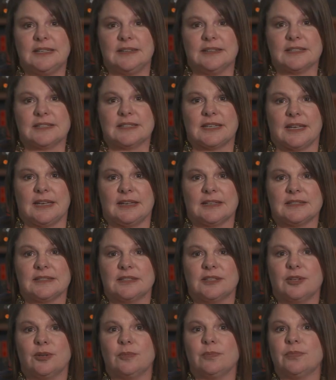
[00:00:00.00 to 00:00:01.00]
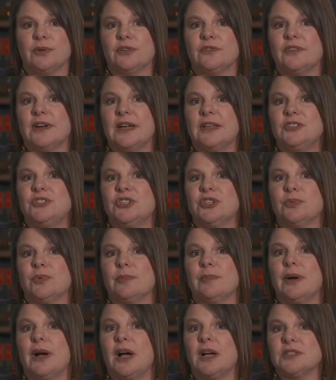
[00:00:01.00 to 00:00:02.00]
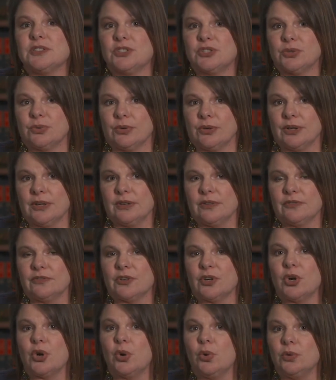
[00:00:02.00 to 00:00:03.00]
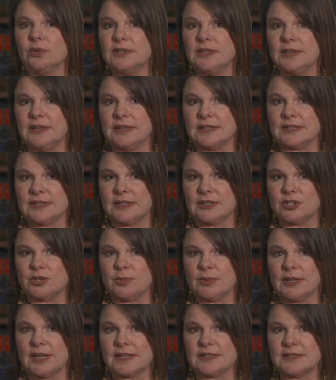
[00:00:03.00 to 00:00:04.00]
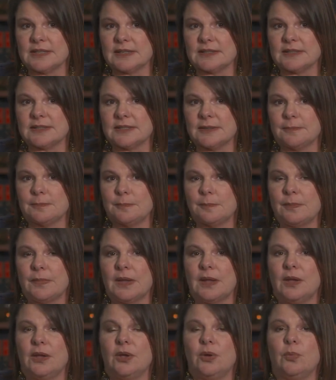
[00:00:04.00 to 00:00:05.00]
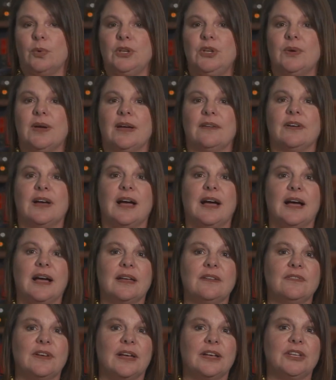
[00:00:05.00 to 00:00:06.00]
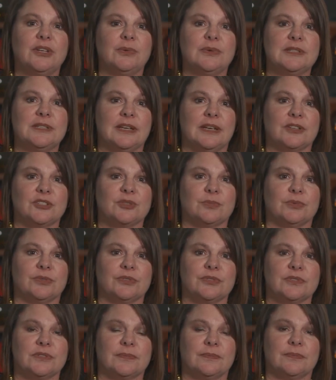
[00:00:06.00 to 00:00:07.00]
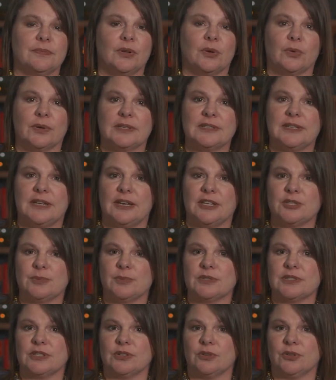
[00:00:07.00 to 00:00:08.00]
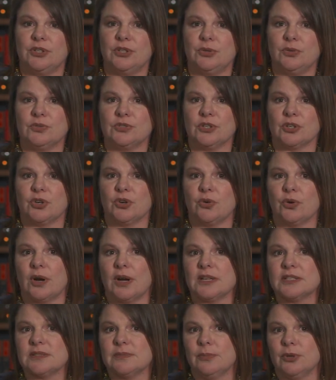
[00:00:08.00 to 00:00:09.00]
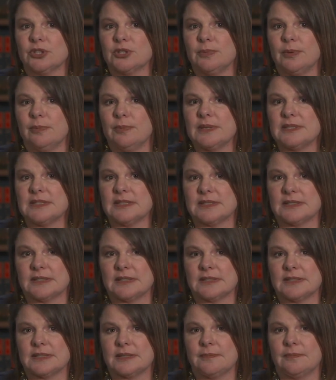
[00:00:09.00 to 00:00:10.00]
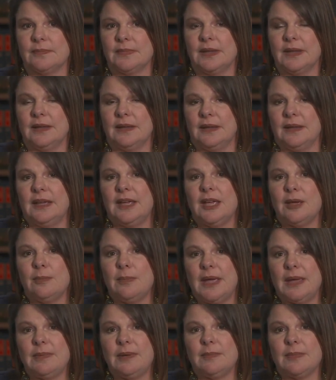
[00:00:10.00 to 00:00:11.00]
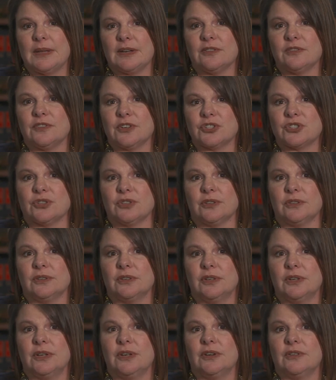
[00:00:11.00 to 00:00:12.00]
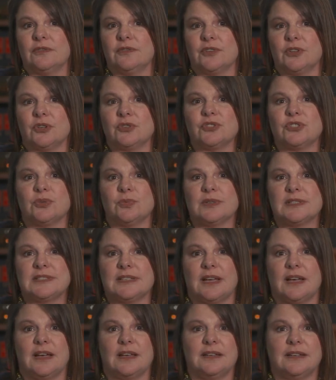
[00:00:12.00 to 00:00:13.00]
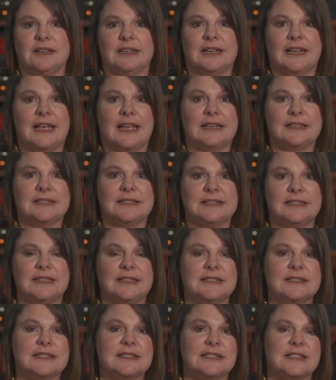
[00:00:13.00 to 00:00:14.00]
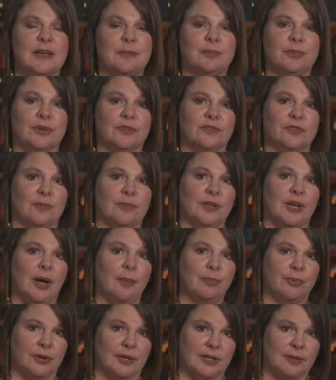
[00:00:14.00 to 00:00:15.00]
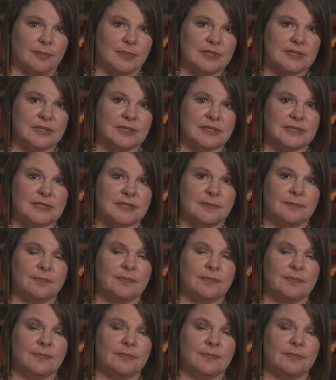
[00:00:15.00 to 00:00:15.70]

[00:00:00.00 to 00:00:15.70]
in this case provides you the repository for holding the intangible assets. When you have high-value intangibles or intangibles that are used across multiple businesses, it may be beneficial for those to reside in an entity separate from the operating business.